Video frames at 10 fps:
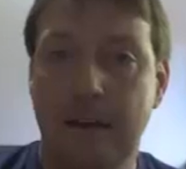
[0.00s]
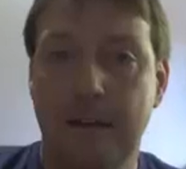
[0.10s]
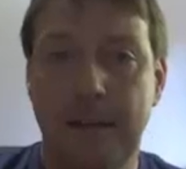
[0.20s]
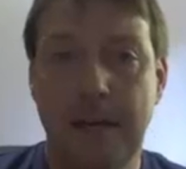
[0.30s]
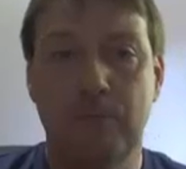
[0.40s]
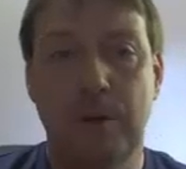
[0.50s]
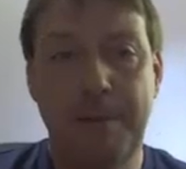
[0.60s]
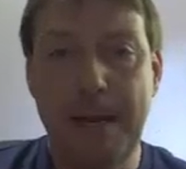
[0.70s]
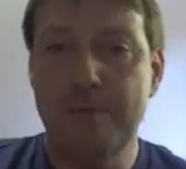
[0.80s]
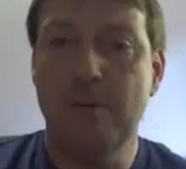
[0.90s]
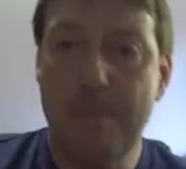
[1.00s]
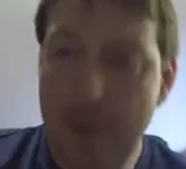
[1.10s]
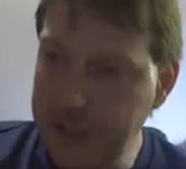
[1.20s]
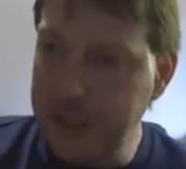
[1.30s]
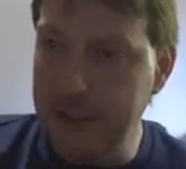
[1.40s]
then when people come
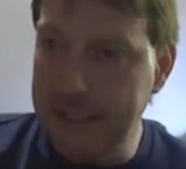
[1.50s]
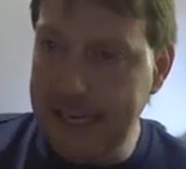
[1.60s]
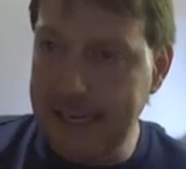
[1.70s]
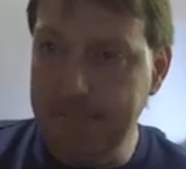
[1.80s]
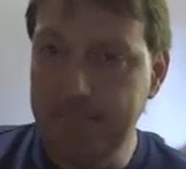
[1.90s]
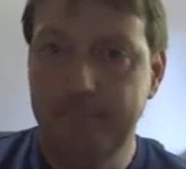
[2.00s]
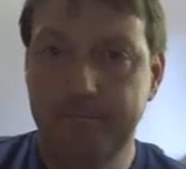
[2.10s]
onto your team,